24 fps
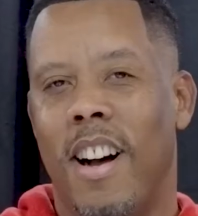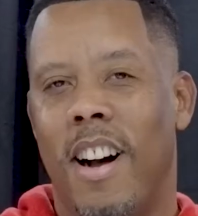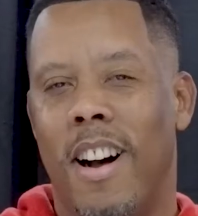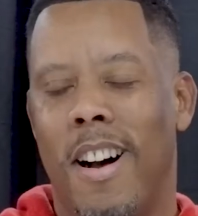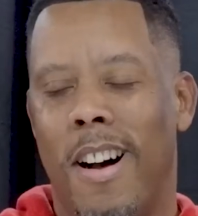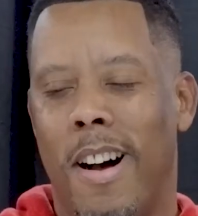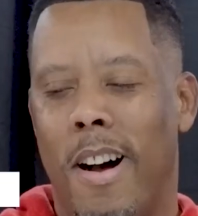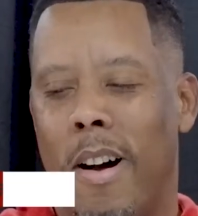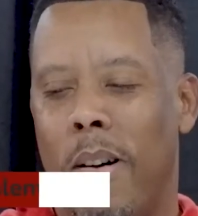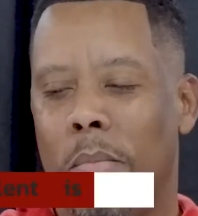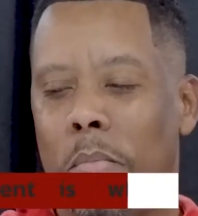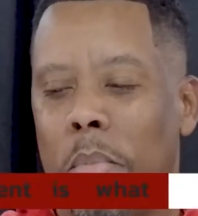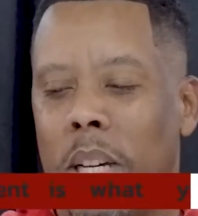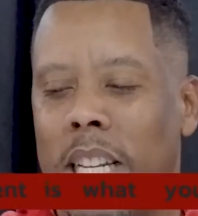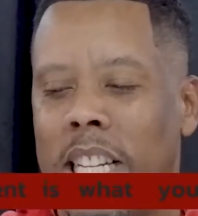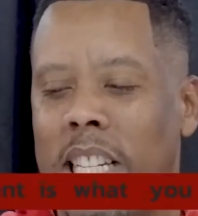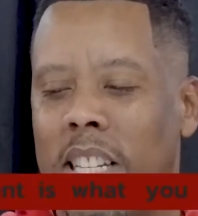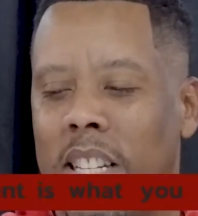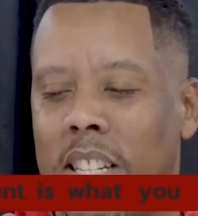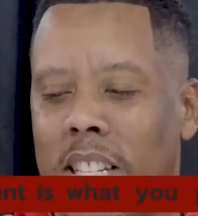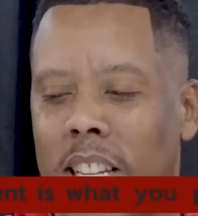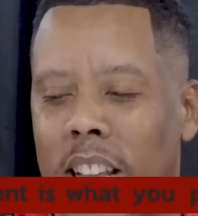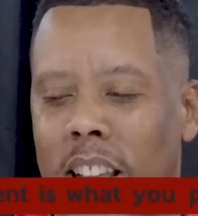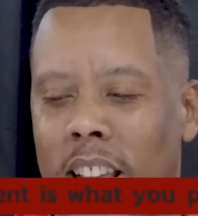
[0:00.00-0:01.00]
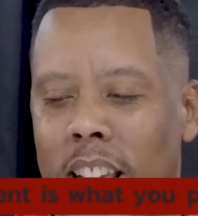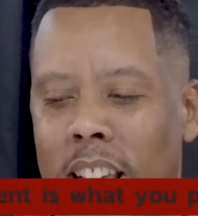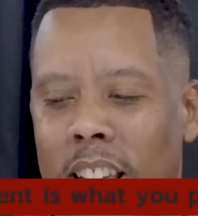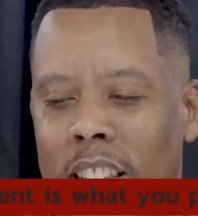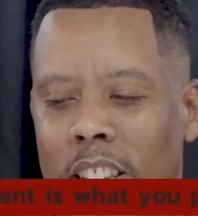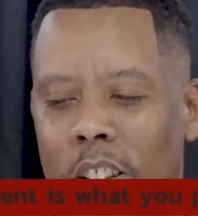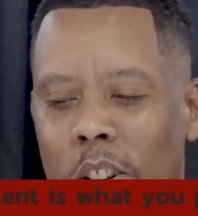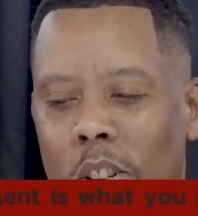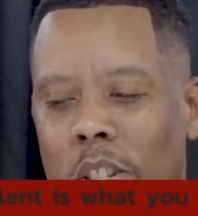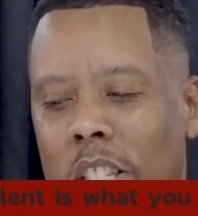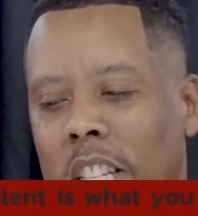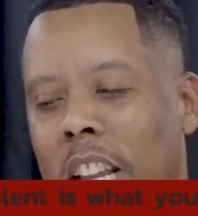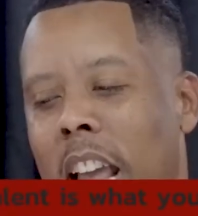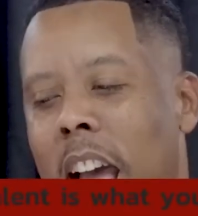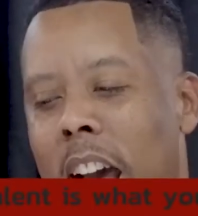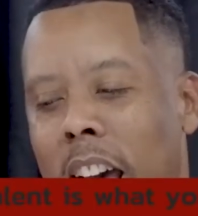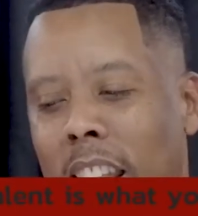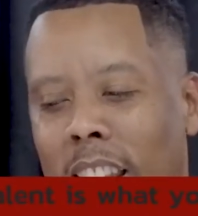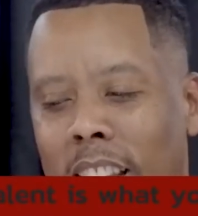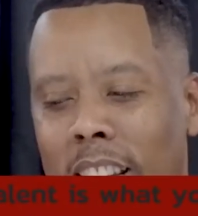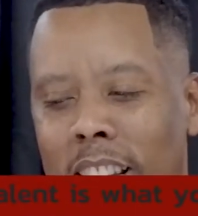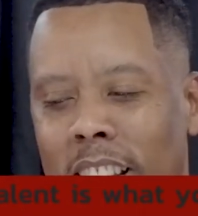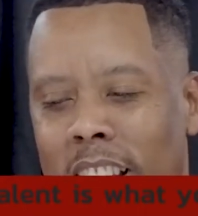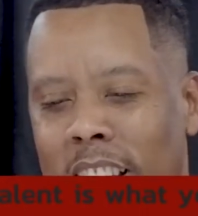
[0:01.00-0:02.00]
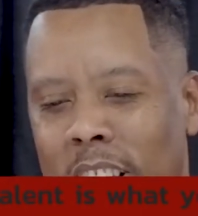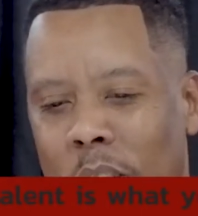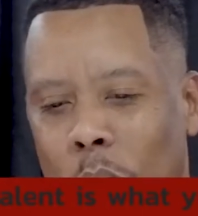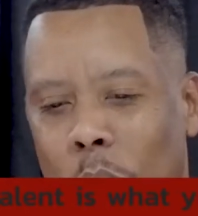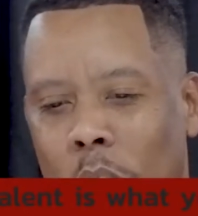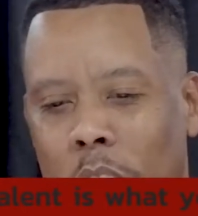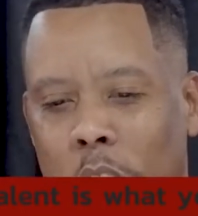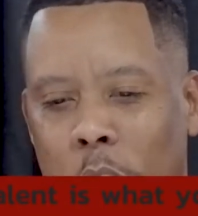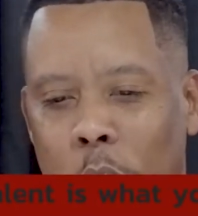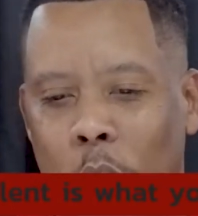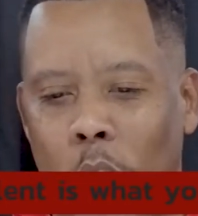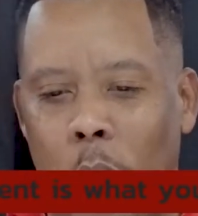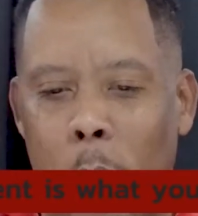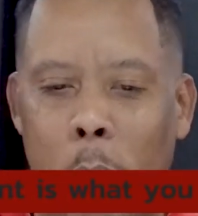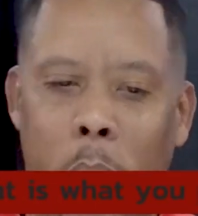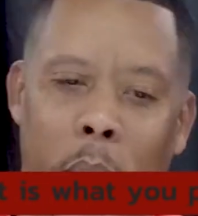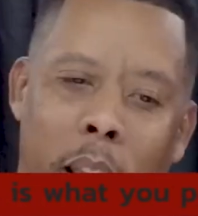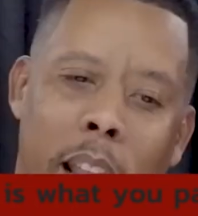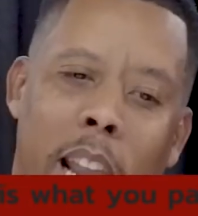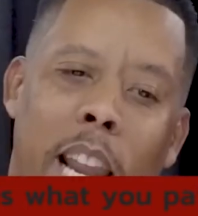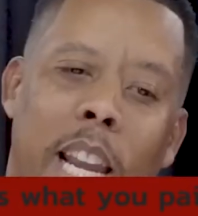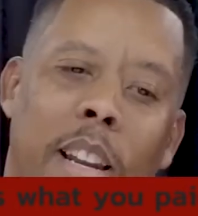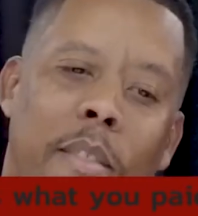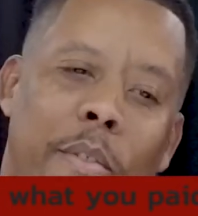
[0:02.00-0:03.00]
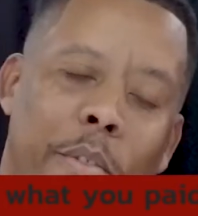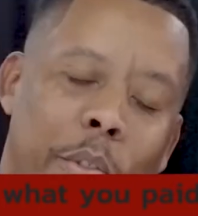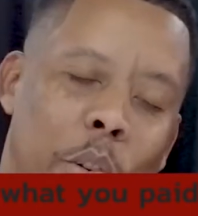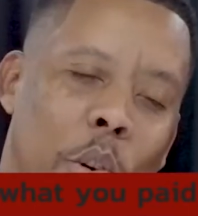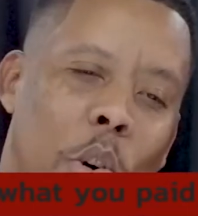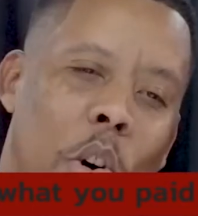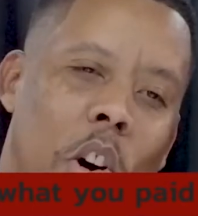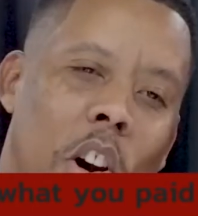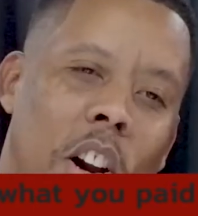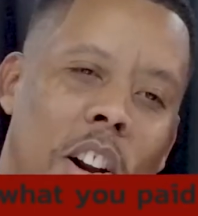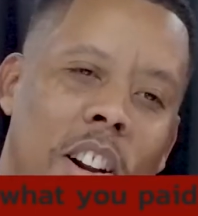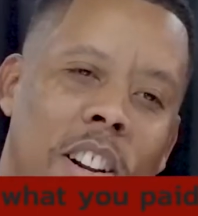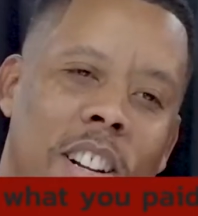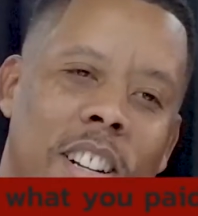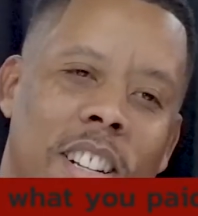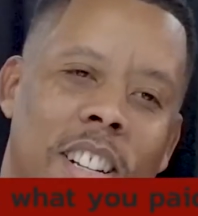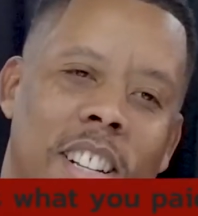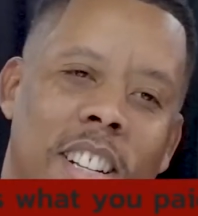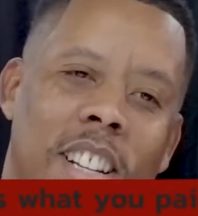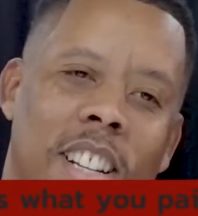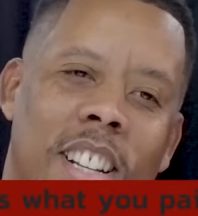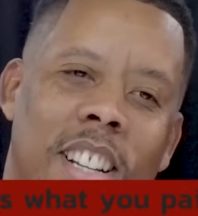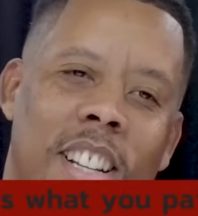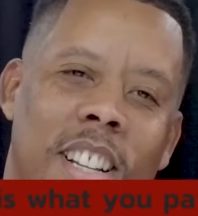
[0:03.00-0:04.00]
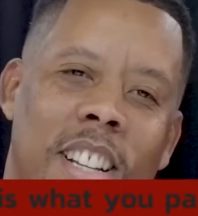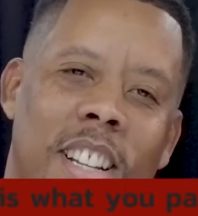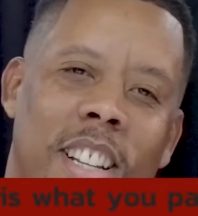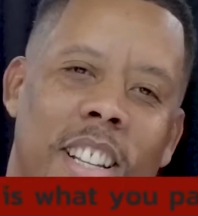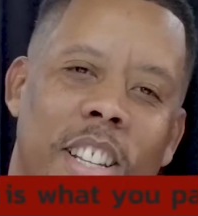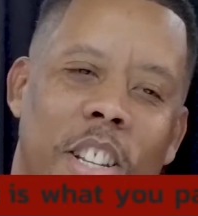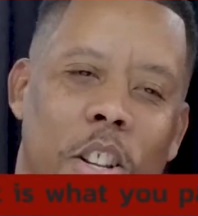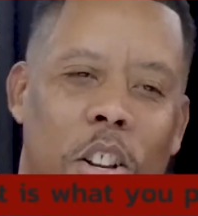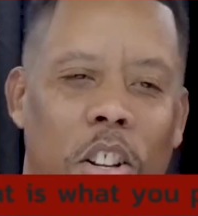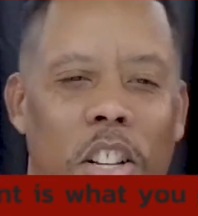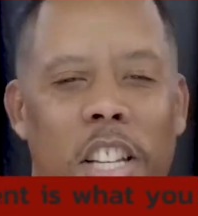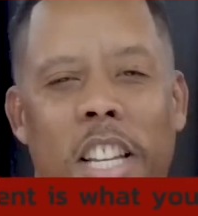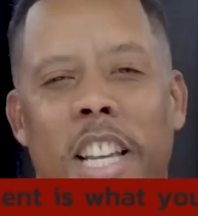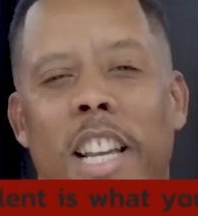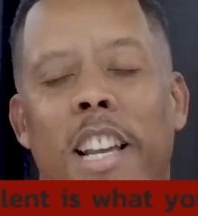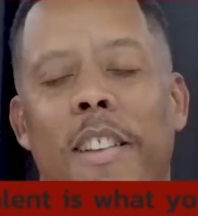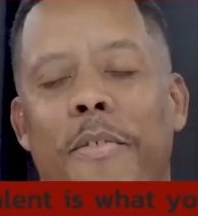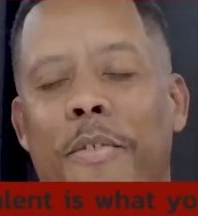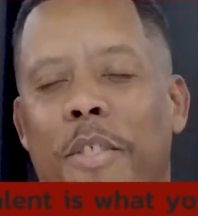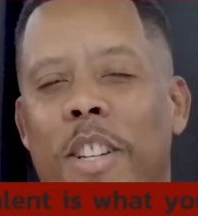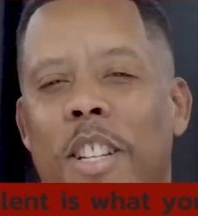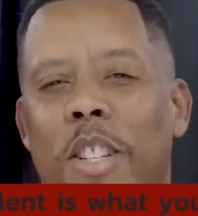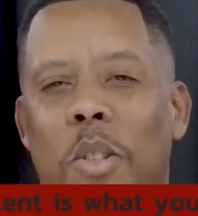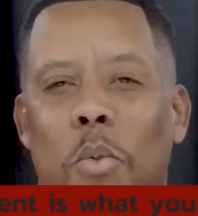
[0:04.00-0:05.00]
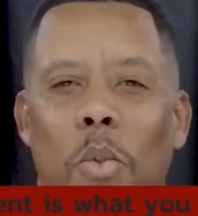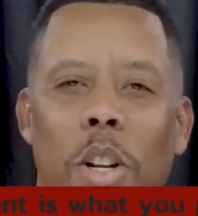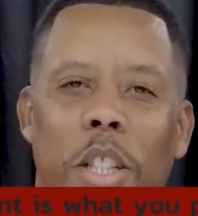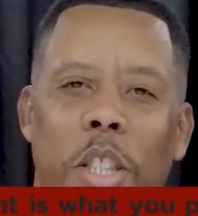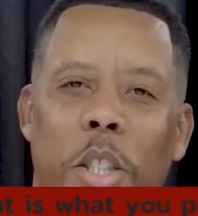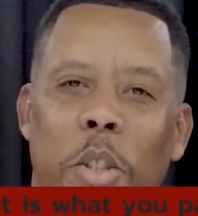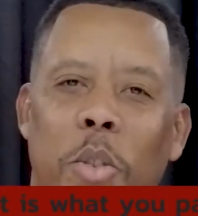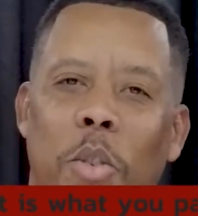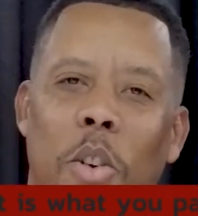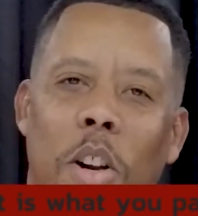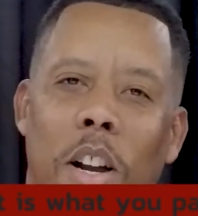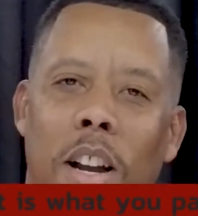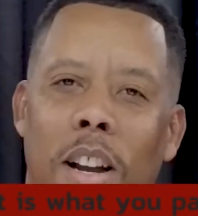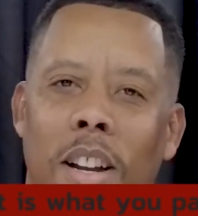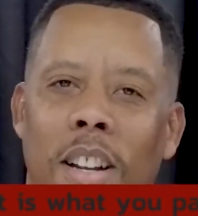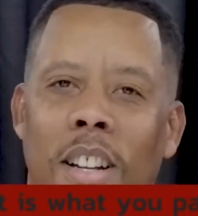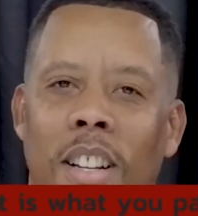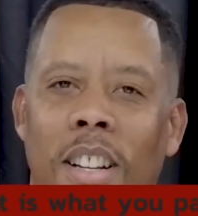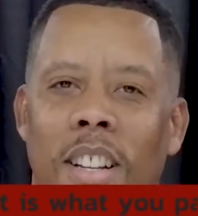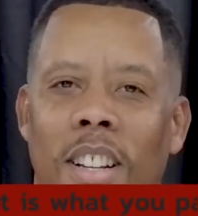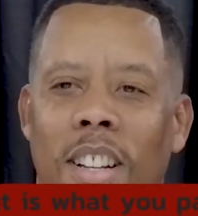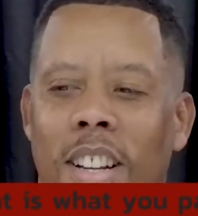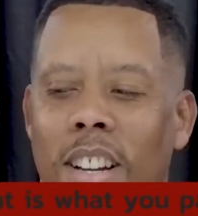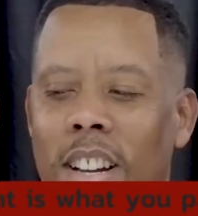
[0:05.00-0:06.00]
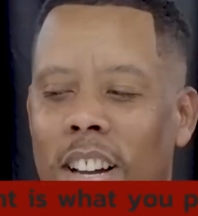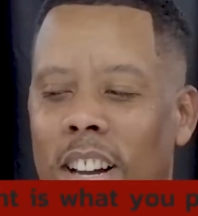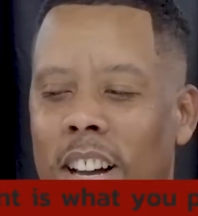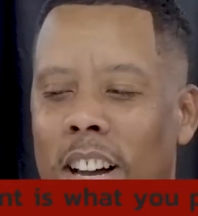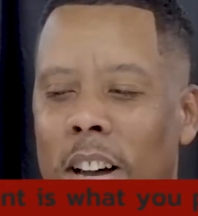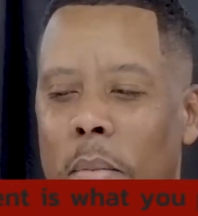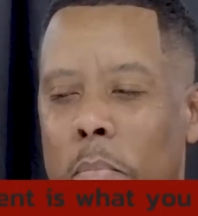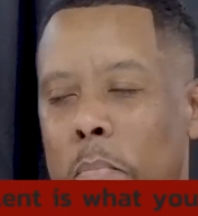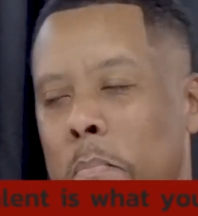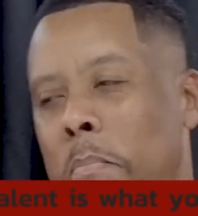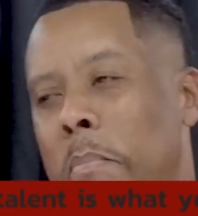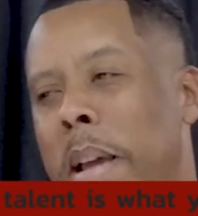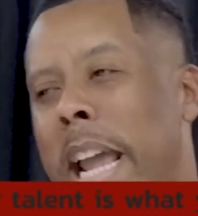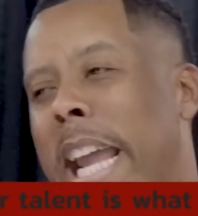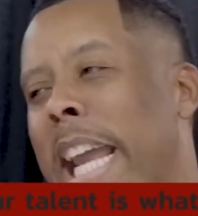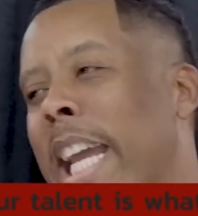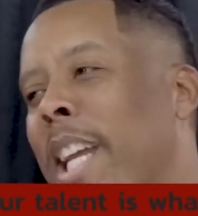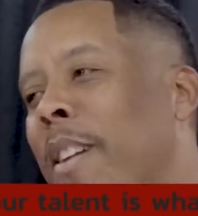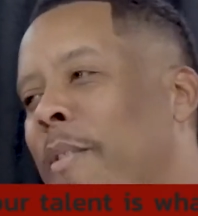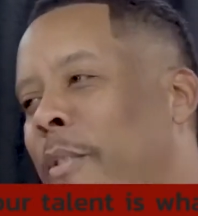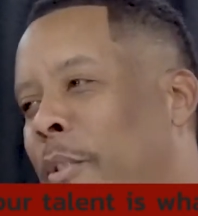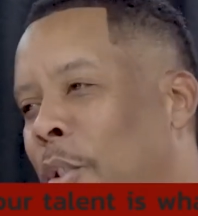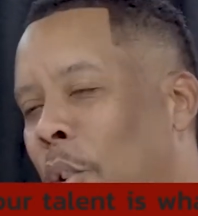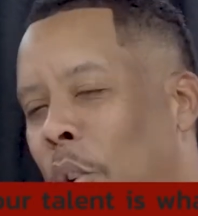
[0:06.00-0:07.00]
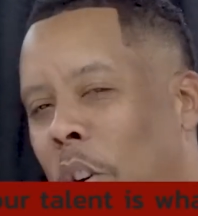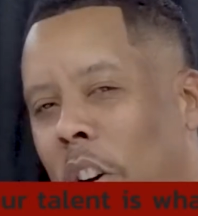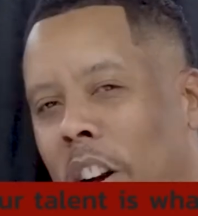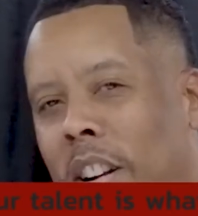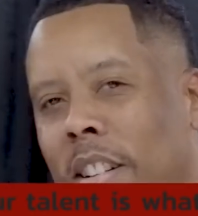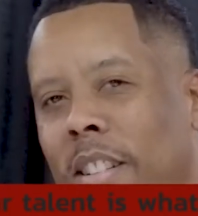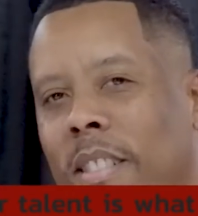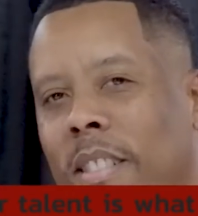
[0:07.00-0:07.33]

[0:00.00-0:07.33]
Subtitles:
Mm-hmm. But he said, your talent is what you are paid for. Your gift is what you are made for.